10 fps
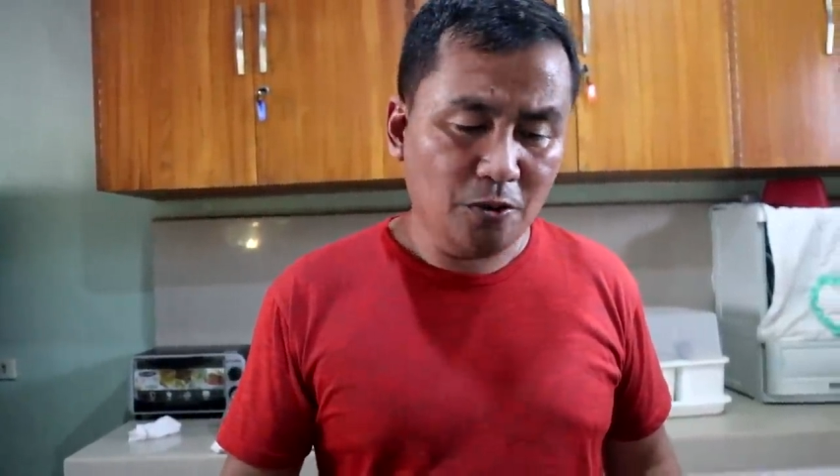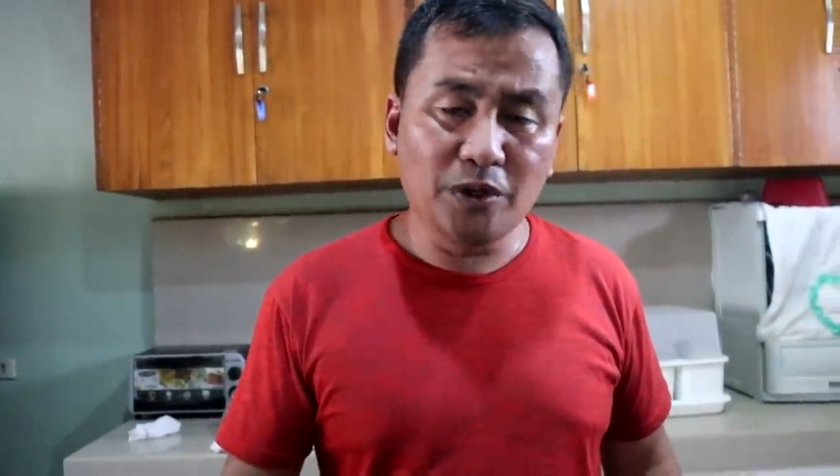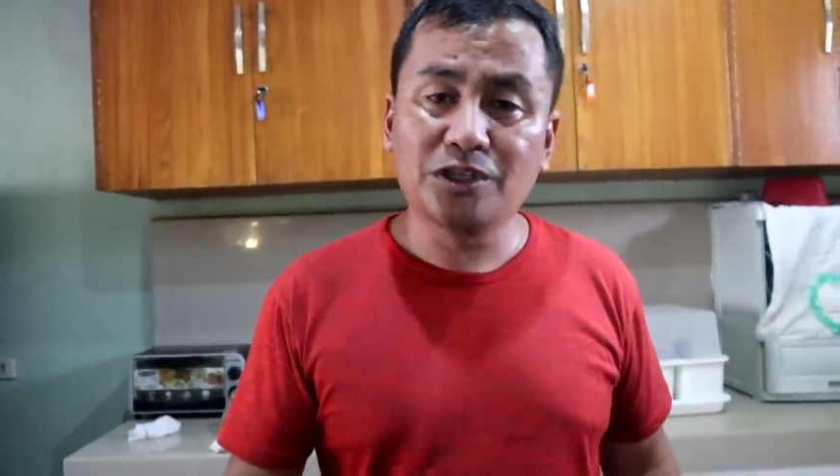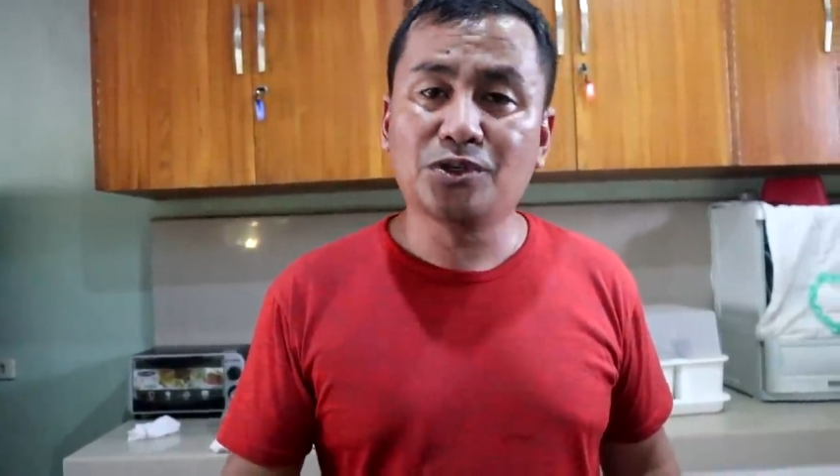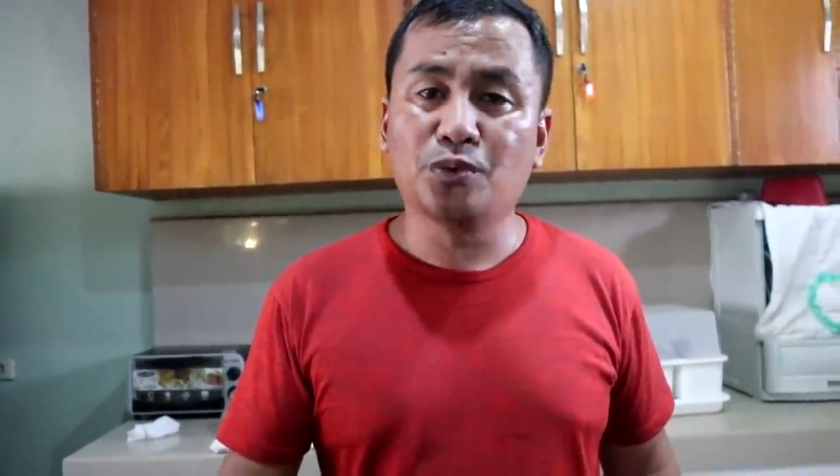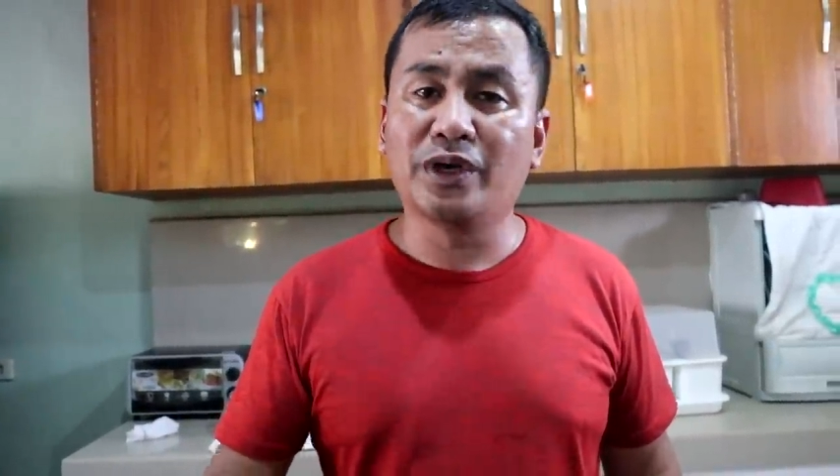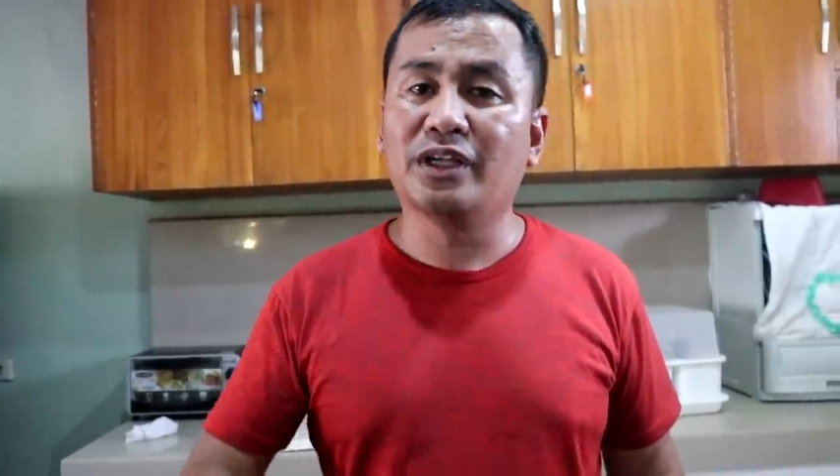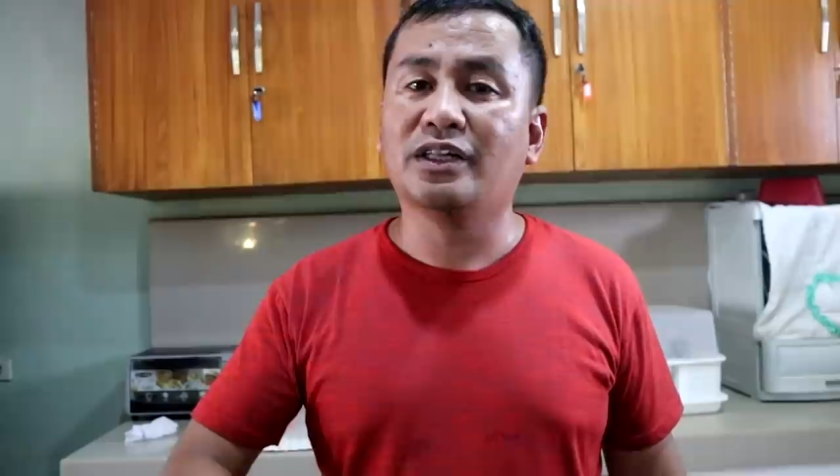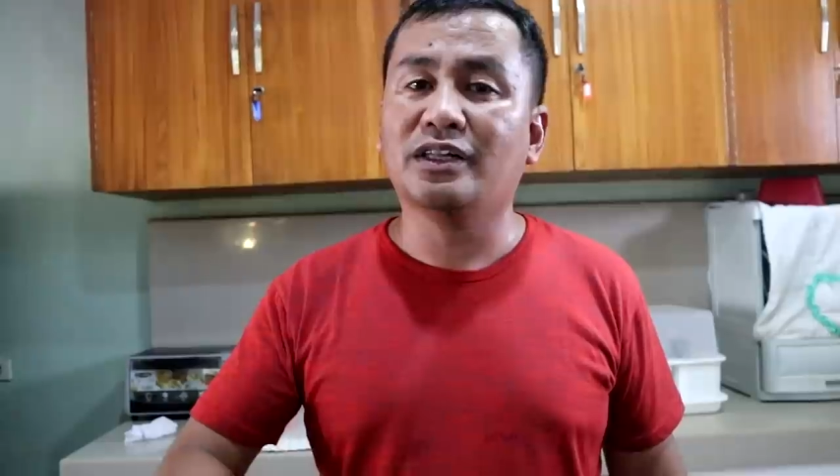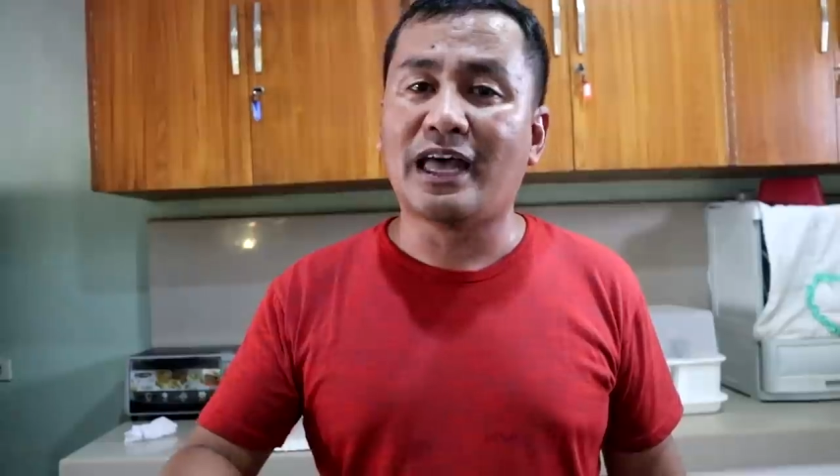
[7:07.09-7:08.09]
which
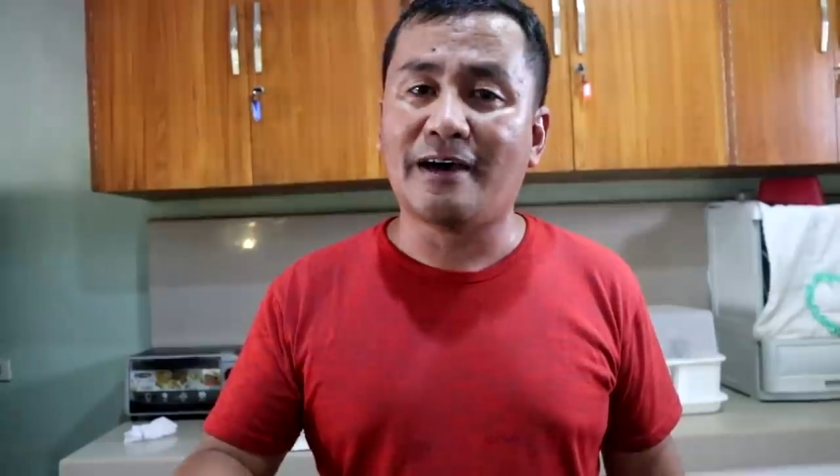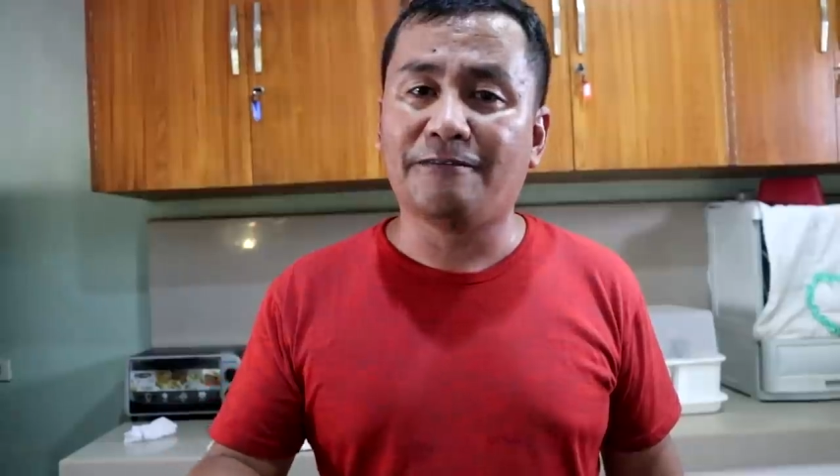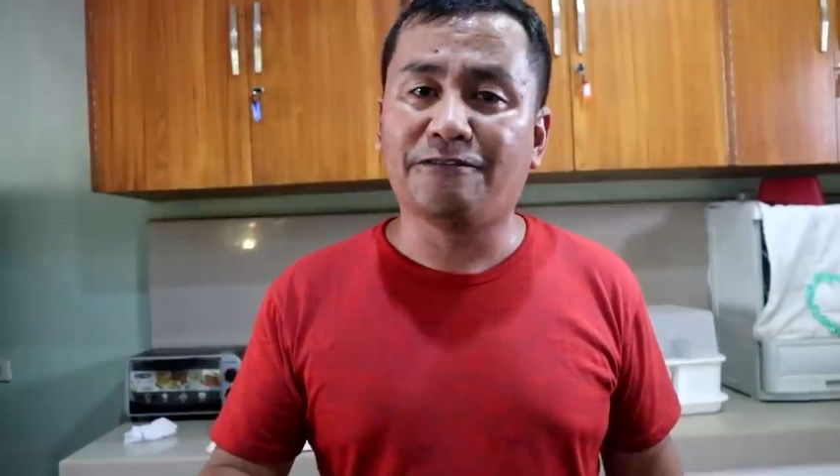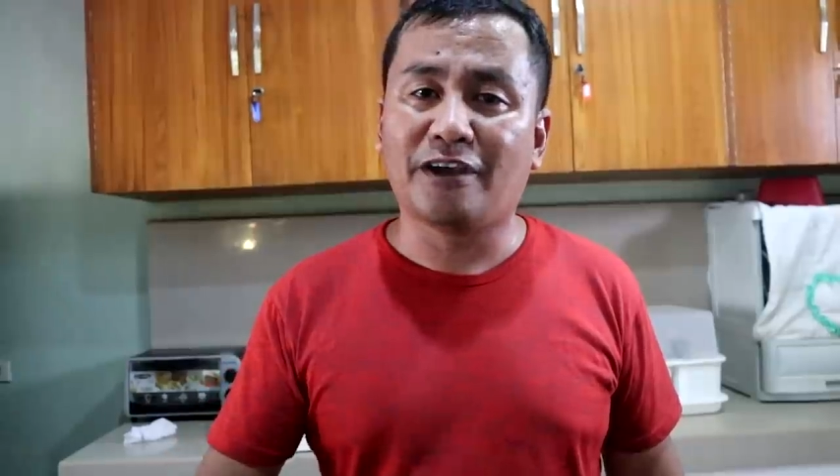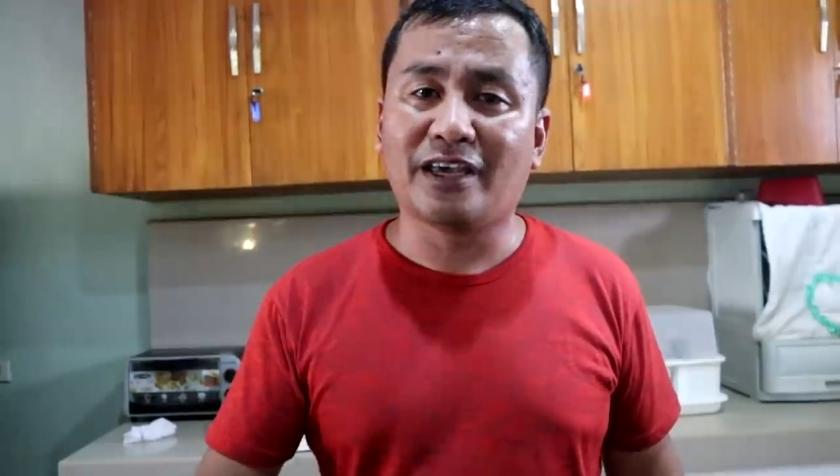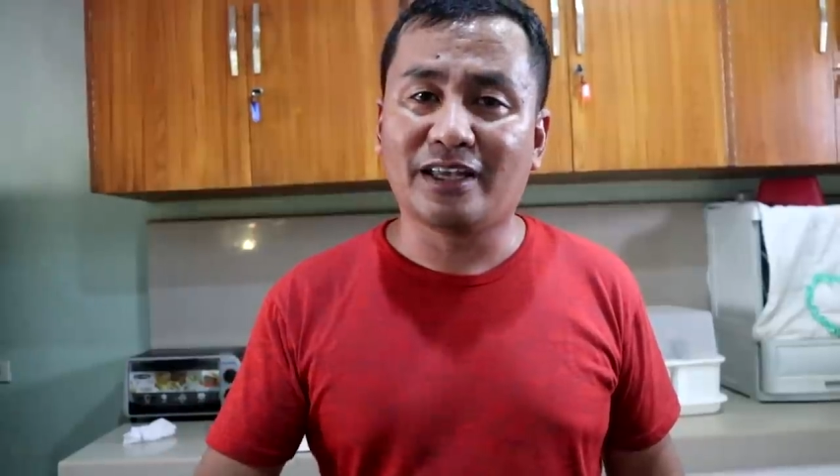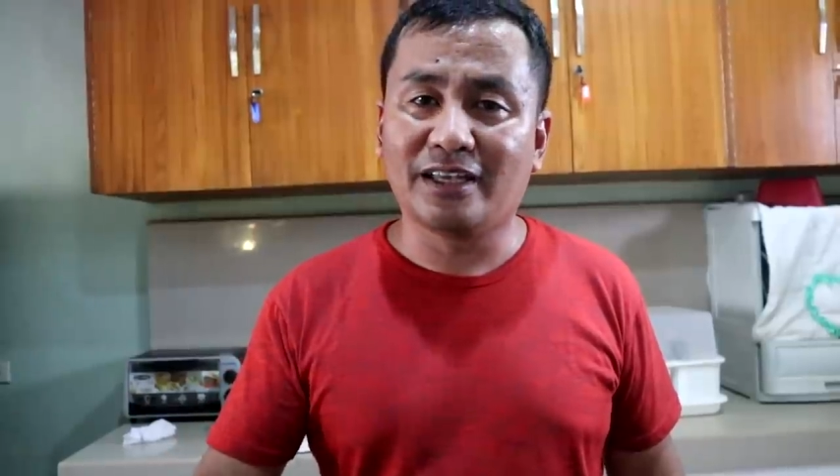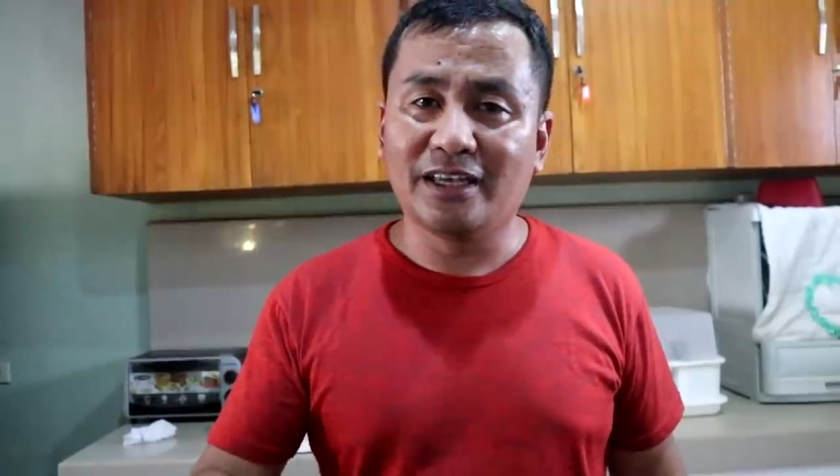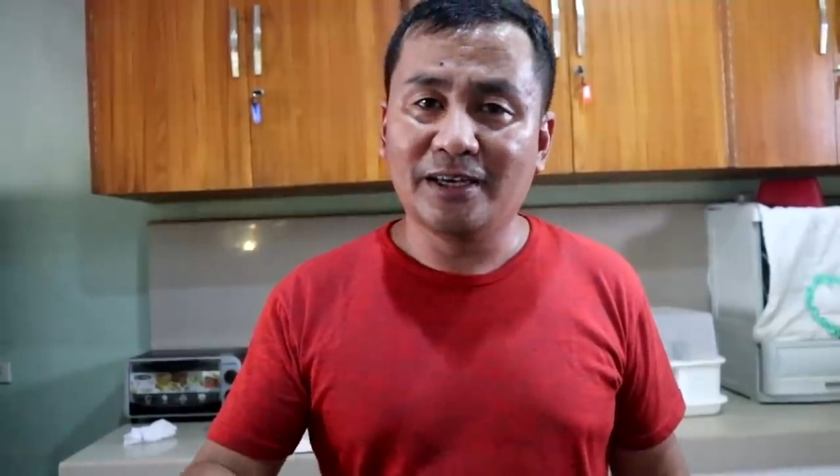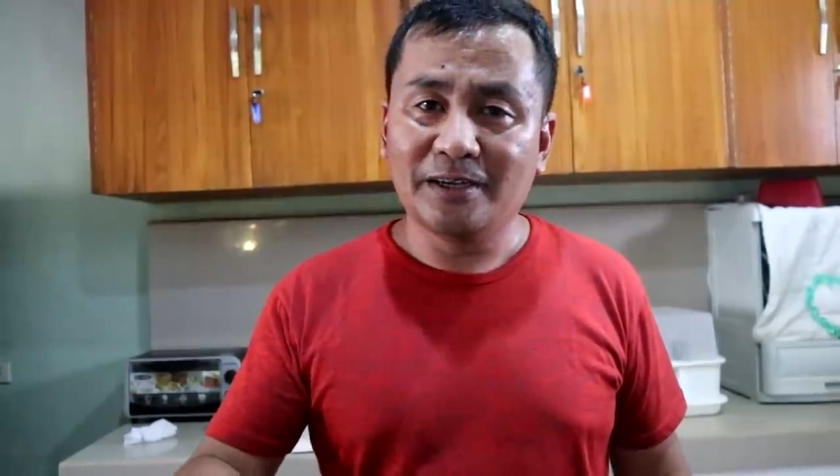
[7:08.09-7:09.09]
will affect